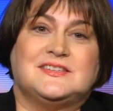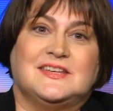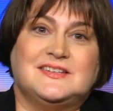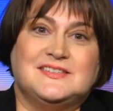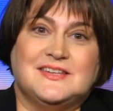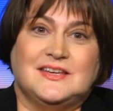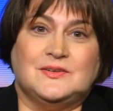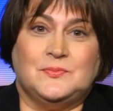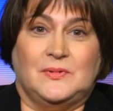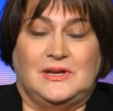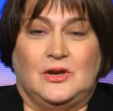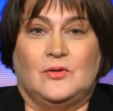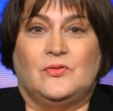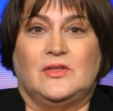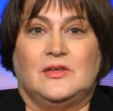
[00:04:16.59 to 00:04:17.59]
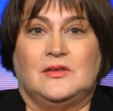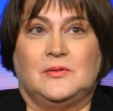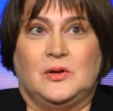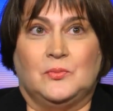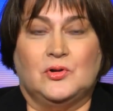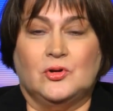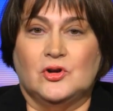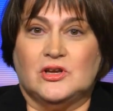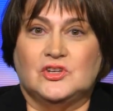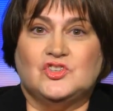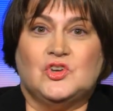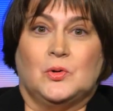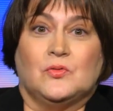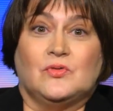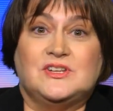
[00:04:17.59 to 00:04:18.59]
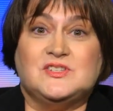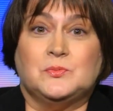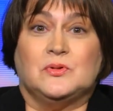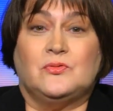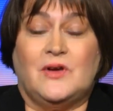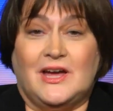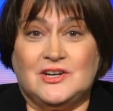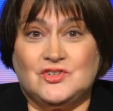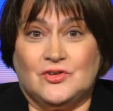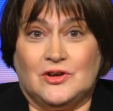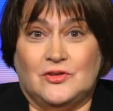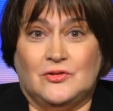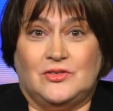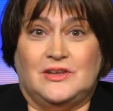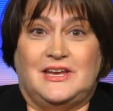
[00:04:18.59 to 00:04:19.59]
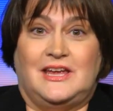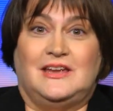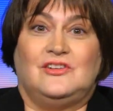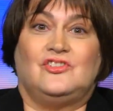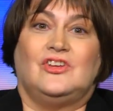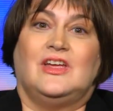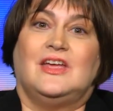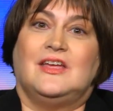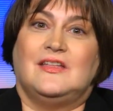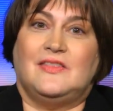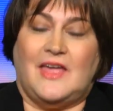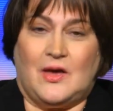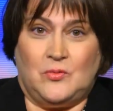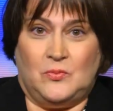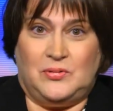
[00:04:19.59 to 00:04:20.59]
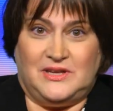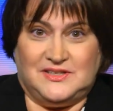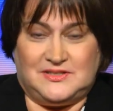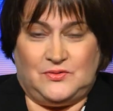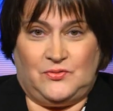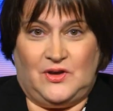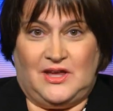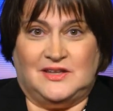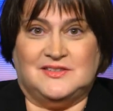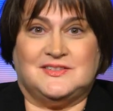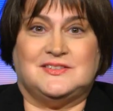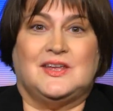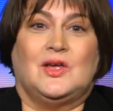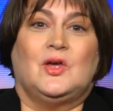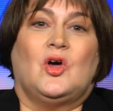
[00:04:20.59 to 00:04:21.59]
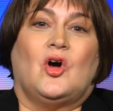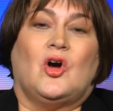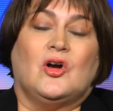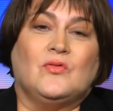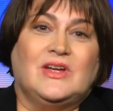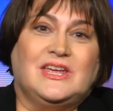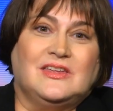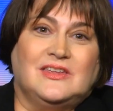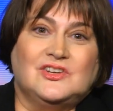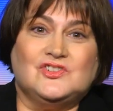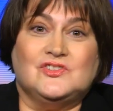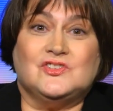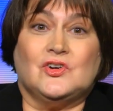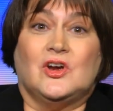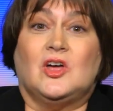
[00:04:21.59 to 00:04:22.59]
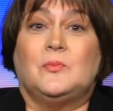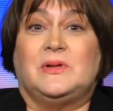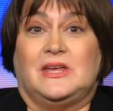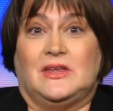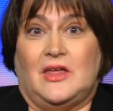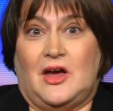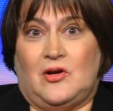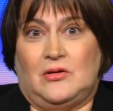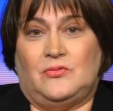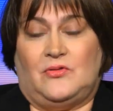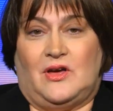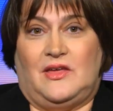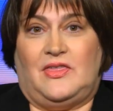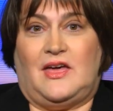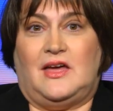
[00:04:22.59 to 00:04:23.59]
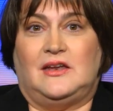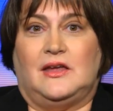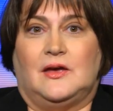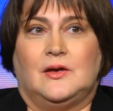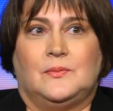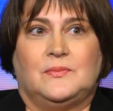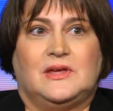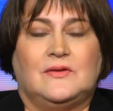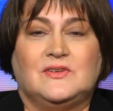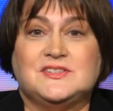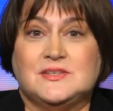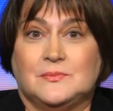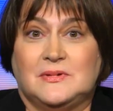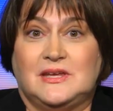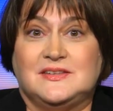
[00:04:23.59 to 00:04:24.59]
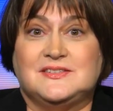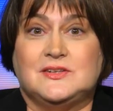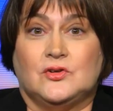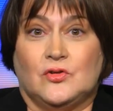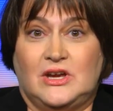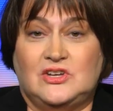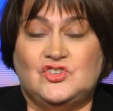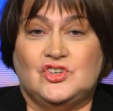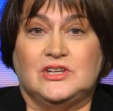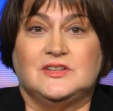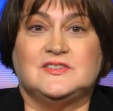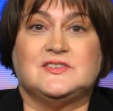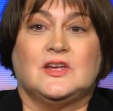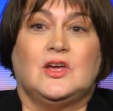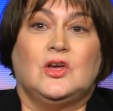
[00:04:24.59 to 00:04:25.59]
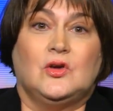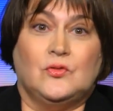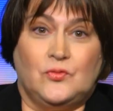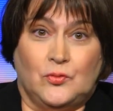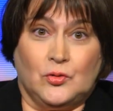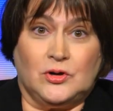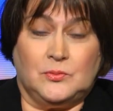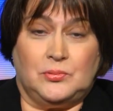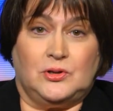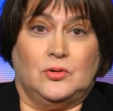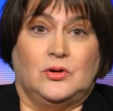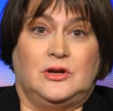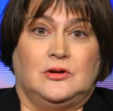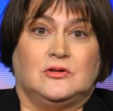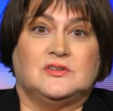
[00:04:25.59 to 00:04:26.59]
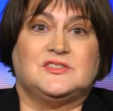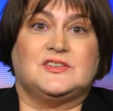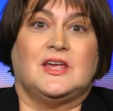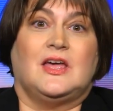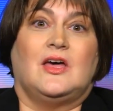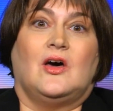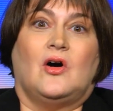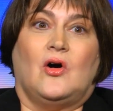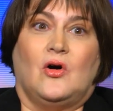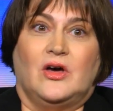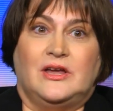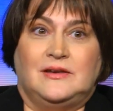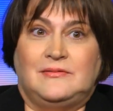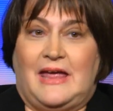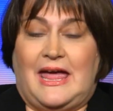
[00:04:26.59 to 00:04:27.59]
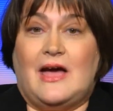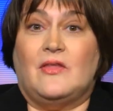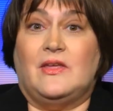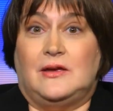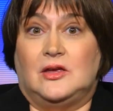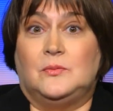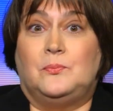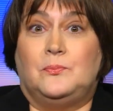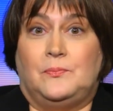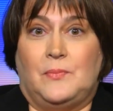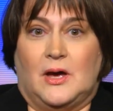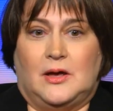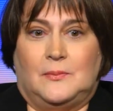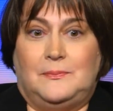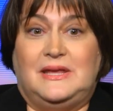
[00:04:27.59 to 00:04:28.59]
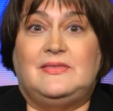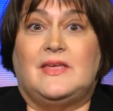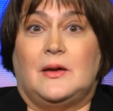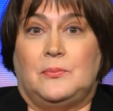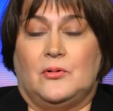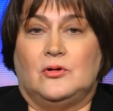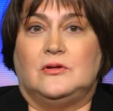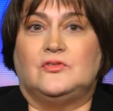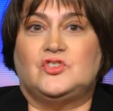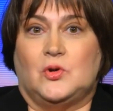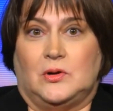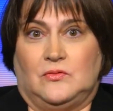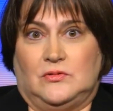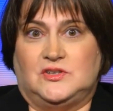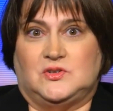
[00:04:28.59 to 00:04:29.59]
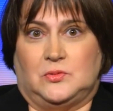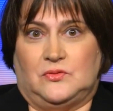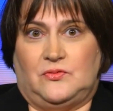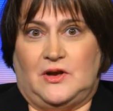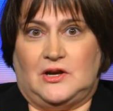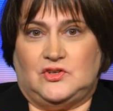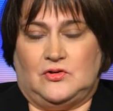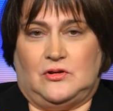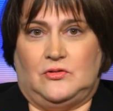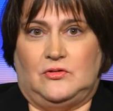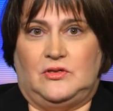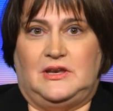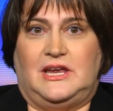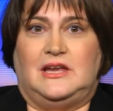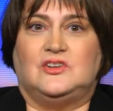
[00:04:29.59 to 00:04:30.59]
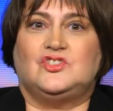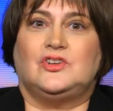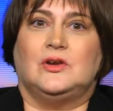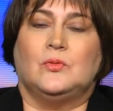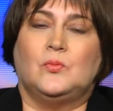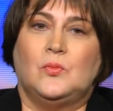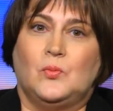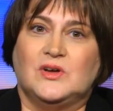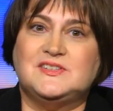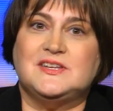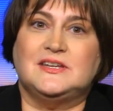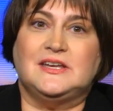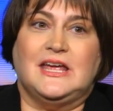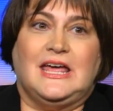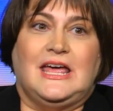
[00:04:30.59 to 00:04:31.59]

they said, you know, if the employer can show a reasonable factor other than age, that would be a defense. Our regulations are helping clarify that, giving some considerations for employers on how they could meet that burden of showing reasonable factor other than age. You know, was it?